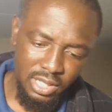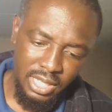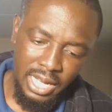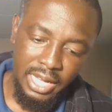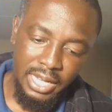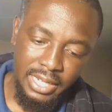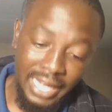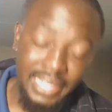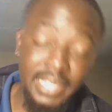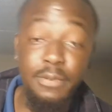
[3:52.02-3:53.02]
Yeah,
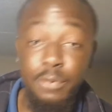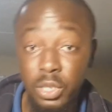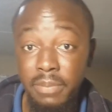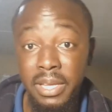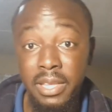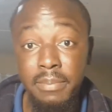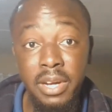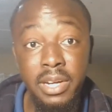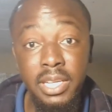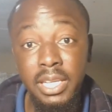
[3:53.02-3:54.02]
1940 by the
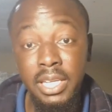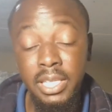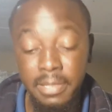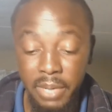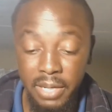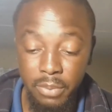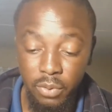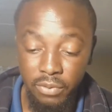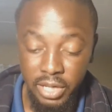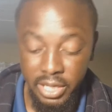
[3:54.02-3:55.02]
American
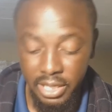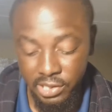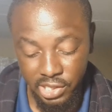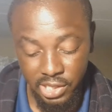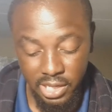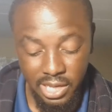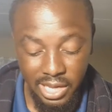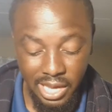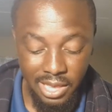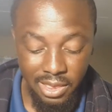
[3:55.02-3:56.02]
Department of Agriculture.
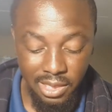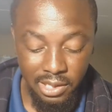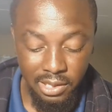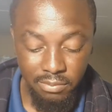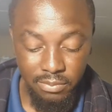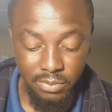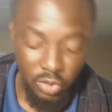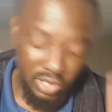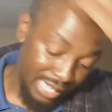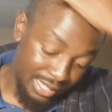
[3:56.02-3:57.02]
And the
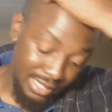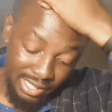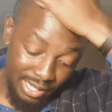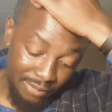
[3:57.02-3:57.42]
society in South